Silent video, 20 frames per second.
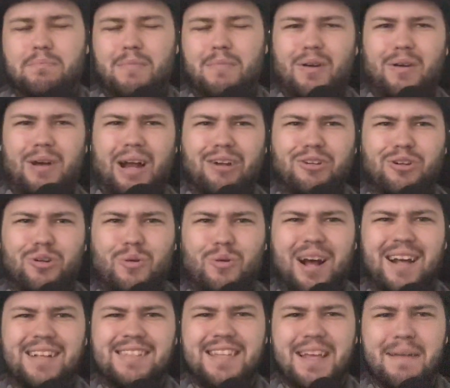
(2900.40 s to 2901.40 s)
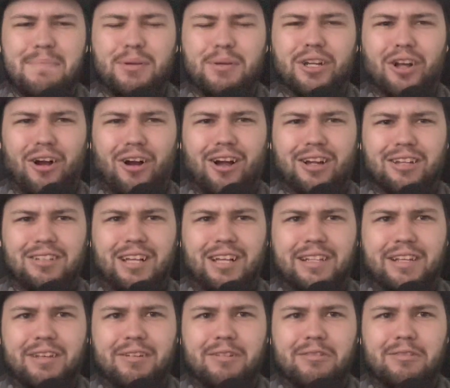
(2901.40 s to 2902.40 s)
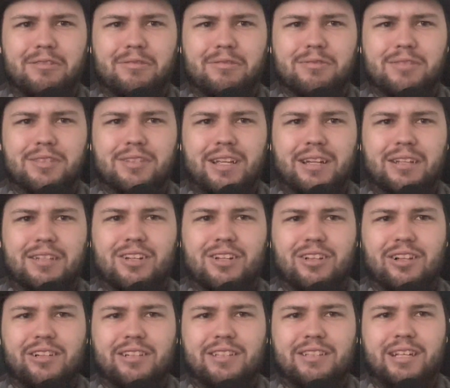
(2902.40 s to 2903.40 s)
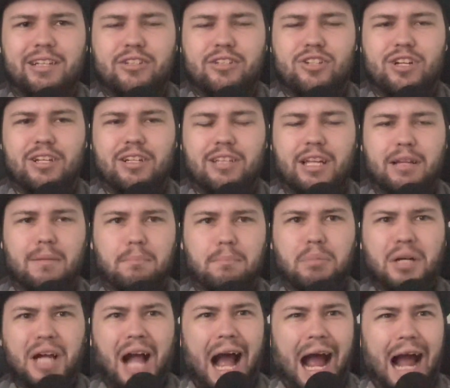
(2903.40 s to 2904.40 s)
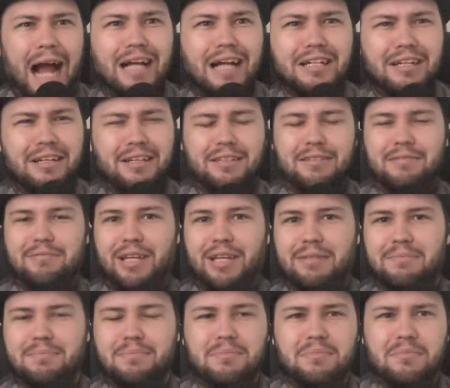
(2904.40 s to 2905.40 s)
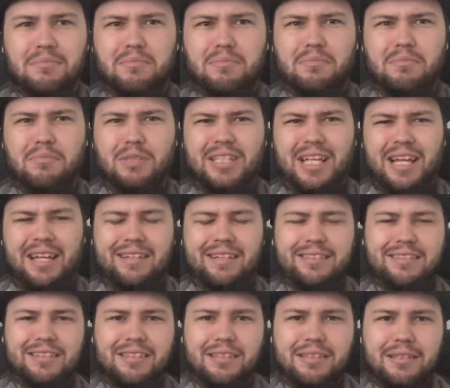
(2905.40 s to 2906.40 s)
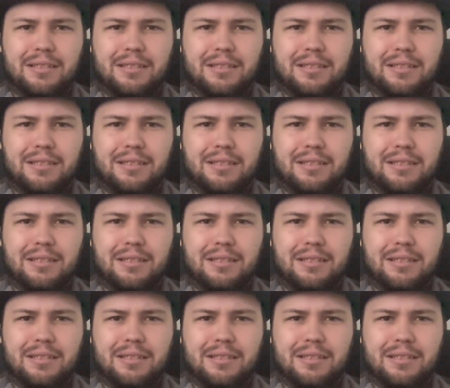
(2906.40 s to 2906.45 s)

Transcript: I don't know why I said Pagong, like it was like clucking like a chicken, like Pagong! Like, what the heck?